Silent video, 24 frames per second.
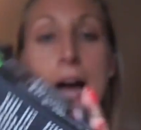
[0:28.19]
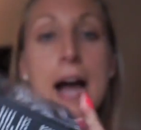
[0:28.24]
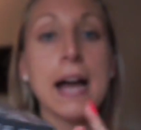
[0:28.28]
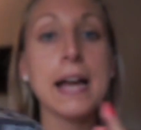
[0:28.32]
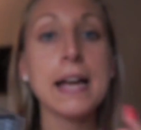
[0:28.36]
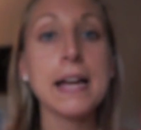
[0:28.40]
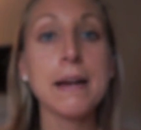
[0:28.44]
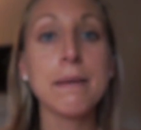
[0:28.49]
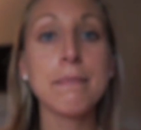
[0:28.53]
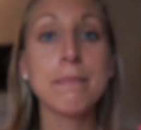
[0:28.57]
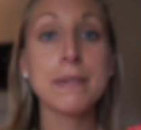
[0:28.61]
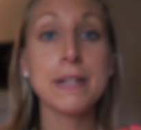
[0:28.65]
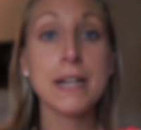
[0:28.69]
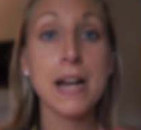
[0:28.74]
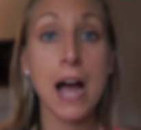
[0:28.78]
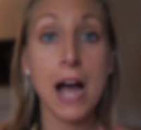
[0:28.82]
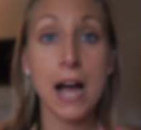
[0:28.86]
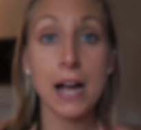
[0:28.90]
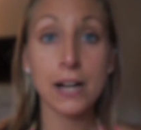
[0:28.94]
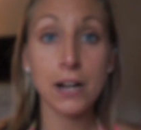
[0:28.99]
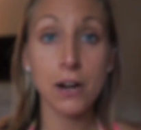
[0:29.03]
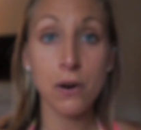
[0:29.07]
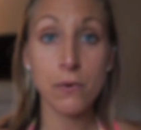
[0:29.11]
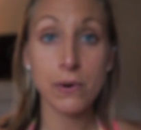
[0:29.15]
I am
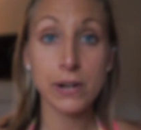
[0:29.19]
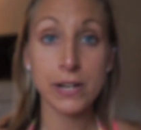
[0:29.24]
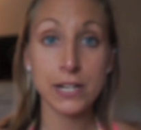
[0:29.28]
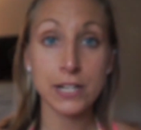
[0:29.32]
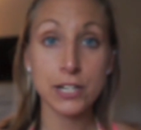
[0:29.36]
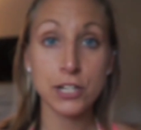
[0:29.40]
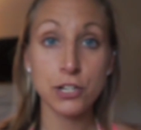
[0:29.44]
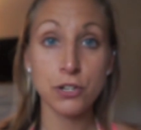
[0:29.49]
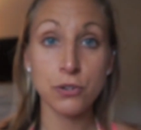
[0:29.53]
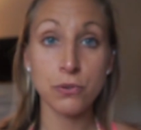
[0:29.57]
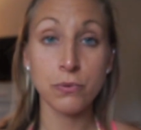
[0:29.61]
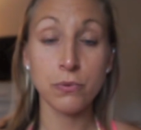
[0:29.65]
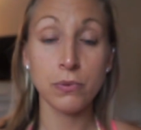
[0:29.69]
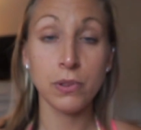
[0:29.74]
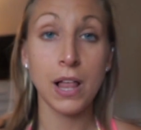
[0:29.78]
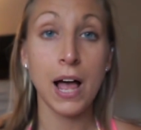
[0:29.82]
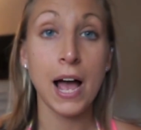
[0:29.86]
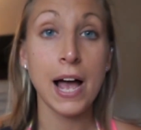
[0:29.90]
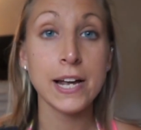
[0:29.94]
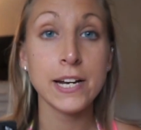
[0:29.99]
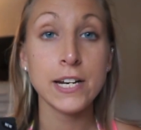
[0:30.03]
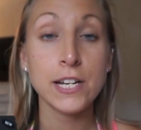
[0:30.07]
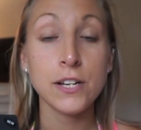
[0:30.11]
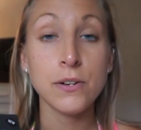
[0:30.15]
not going to
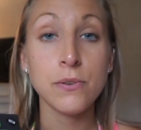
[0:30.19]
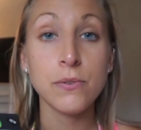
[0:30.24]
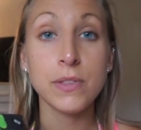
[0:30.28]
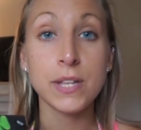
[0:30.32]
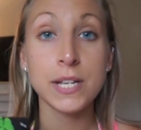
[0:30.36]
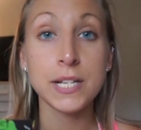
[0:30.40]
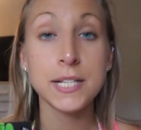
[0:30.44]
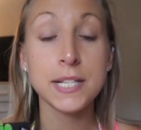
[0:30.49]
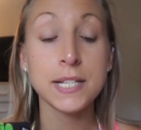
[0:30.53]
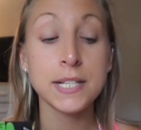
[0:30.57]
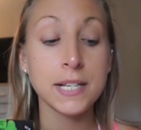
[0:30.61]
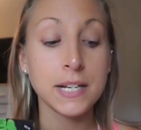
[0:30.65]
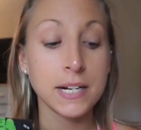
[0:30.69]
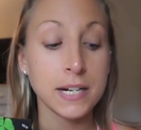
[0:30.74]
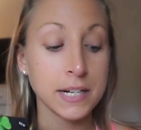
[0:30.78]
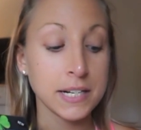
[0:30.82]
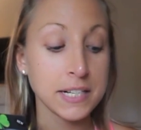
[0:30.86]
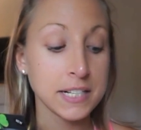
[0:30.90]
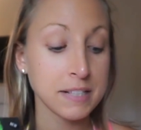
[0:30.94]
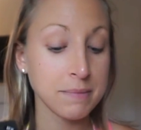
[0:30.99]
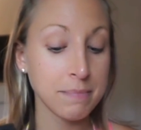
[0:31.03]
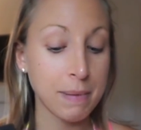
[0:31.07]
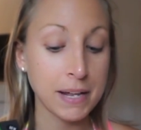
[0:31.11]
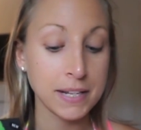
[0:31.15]
lie to you, this is an
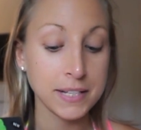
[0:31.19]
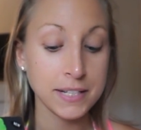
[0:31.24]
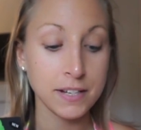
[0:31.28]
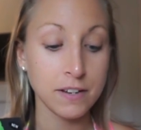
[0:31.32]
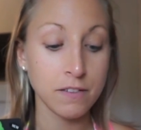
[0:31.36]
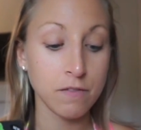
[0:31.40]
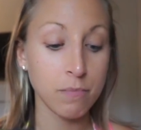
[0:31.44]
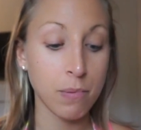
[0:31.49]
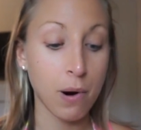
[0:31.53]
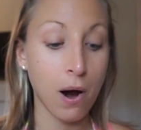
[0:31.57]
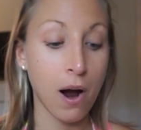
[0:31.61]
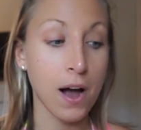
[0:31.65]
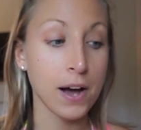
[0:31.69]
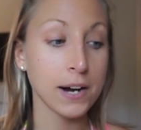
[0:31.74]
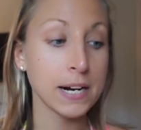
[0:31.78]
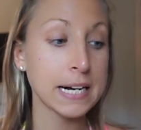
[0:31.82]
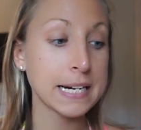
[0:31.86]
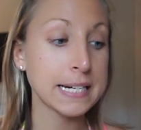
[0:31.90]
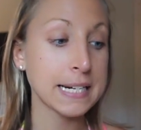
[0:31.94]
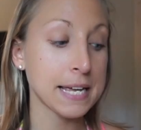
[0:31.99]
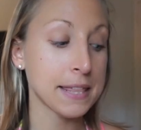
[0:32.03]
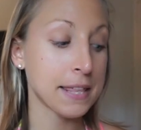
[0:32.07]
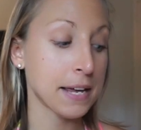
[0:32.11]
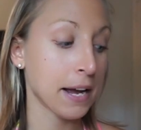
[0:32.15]
expensive
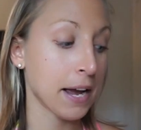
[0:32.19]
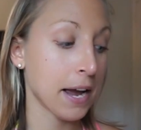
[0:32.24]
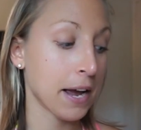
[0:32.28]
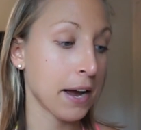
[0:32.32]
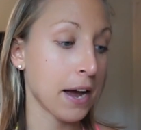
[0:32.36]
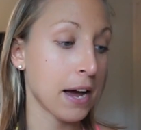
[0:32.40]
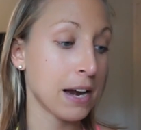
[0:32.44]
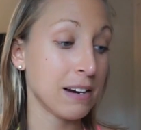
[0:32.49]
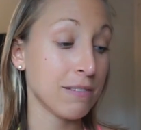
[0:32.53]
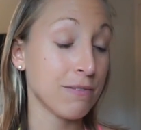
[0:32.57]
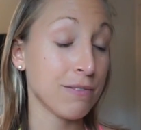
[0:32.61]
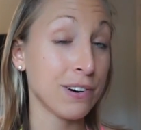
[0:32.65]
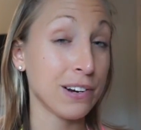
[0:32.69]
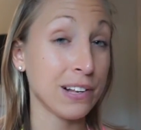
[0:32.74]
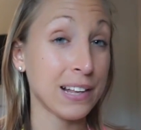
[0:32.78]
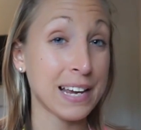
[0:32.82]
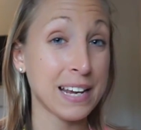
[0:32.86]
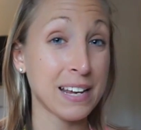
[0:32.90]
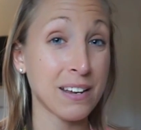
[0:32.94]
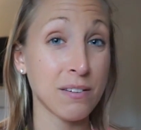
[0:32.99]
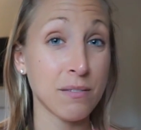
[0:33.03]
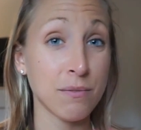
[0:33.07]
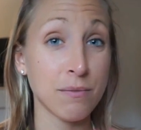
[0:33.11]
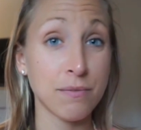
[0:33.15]
product. I think I got it for
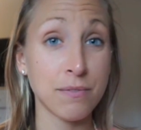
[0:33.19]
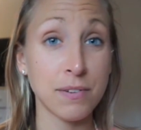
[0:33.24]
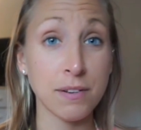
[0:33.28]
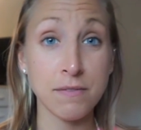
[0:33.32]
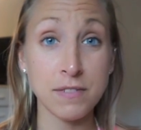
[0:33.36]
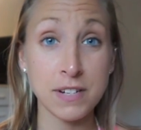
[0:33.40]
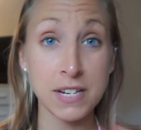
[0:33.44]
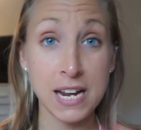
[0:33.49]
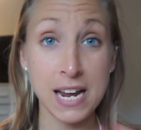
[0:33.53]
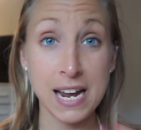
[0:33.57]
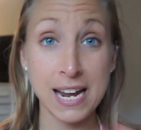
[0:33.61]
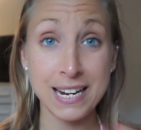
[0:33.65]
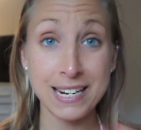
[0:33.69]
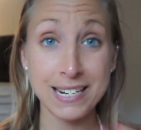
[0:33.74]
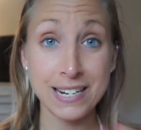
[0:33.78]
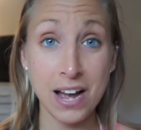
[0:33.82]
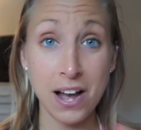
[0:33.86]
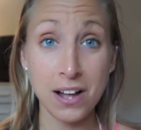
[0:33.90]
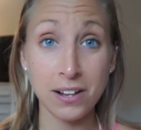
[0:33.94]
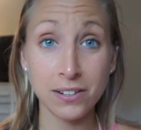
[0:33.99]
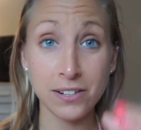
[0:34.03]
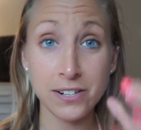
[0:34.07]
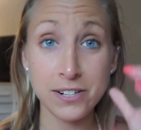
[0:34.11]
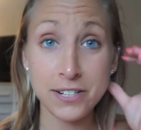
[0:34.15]
like
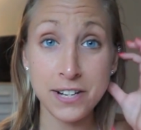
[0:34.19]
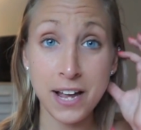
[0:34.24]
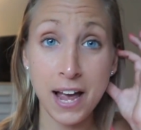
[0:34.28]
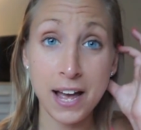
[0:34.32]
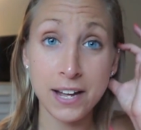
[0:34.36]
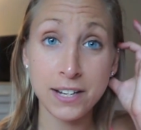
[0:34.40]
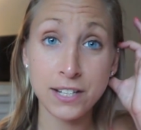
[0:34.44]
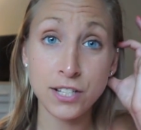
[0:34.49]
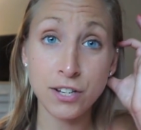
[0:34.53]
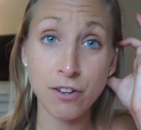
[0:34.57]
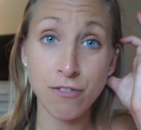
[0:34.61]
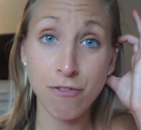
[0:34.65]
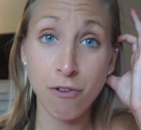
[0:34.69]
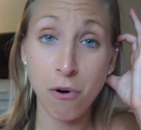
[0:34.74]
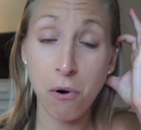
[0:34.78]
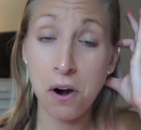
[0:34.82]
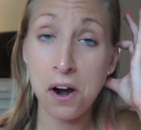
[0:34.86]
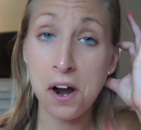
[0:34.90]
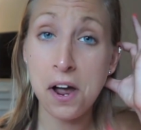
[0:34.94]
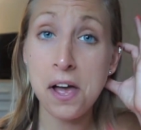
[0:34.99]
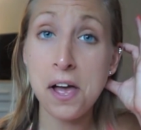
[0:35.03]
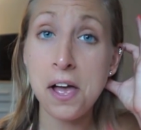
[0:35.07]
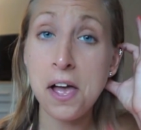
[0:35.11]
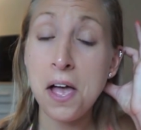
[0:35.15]
$58 at
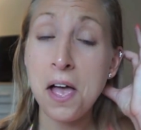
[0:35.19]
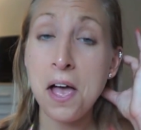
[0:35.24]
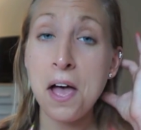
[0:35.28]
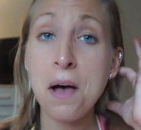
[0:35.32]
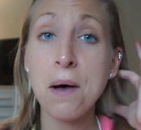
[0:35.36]
Sephora.